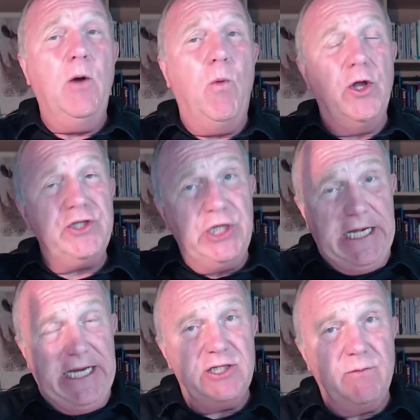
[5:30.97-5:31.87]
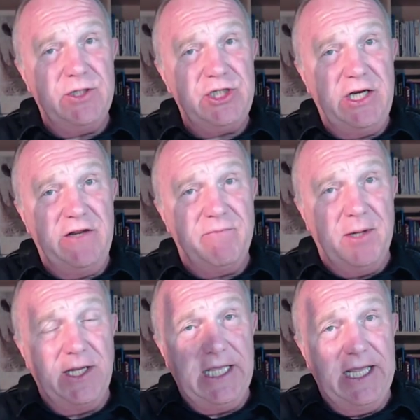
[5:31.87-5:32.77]
what do you need to achieve
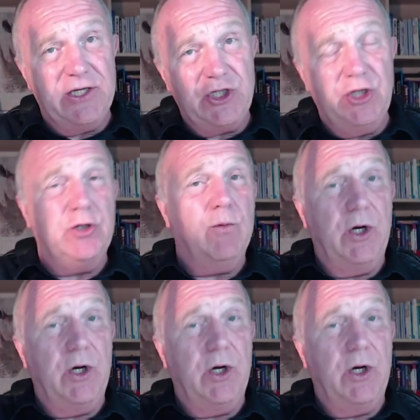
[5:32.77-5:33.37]
by year 2?